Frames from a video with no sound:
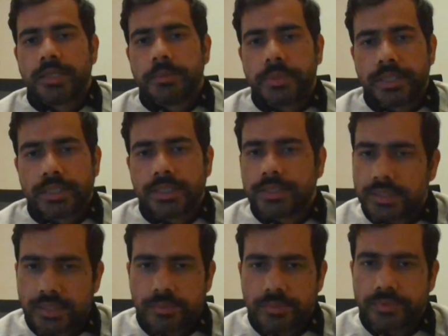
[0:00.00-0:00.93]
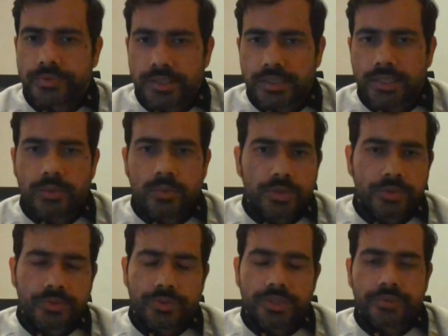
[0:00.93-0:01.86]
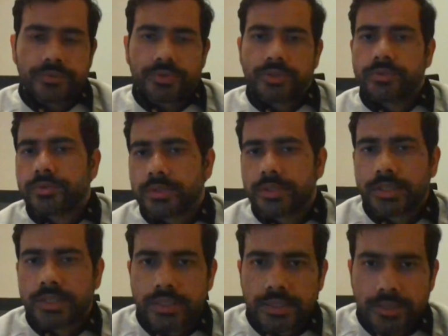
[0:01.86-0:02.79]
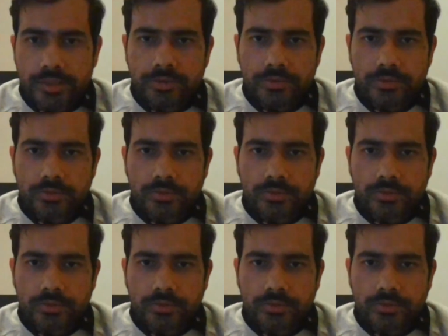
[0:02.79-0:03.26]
But these are some of the things I wanted to share with you. So